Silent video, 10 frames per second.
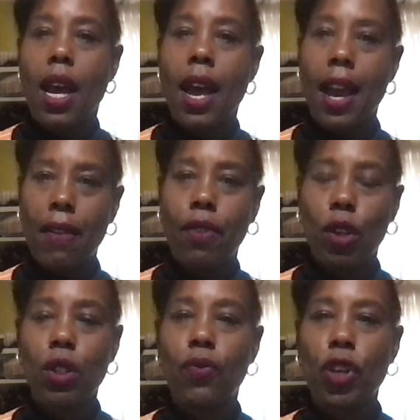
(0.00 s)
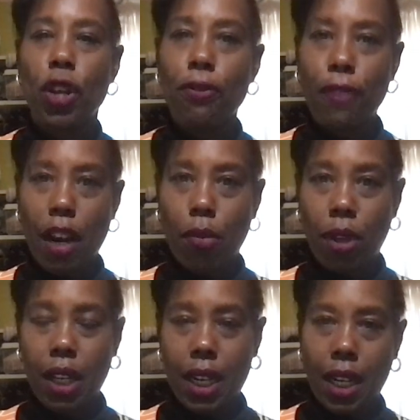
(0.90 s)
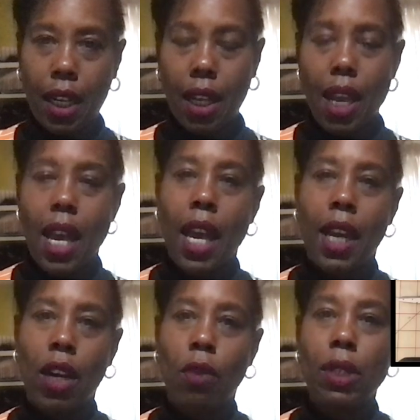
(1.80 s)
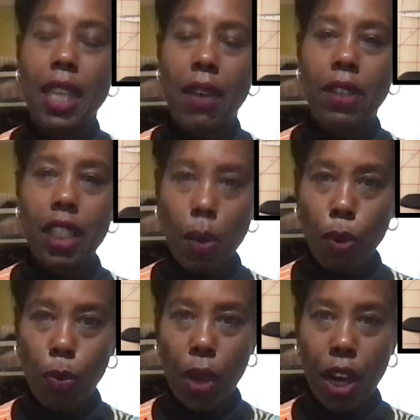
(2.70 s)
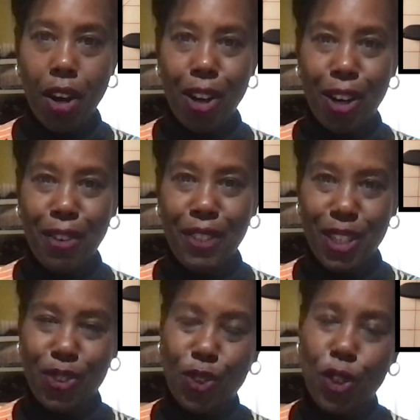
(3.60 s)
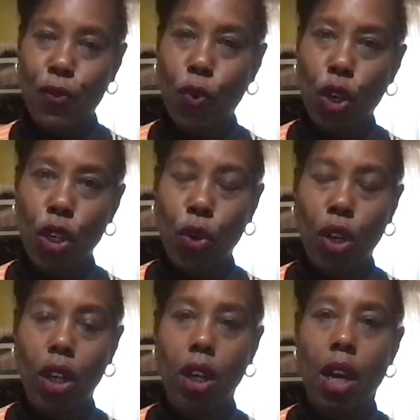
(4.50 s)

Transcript: Have those for your fabric cutting, and then always have a separate pair of scissors for your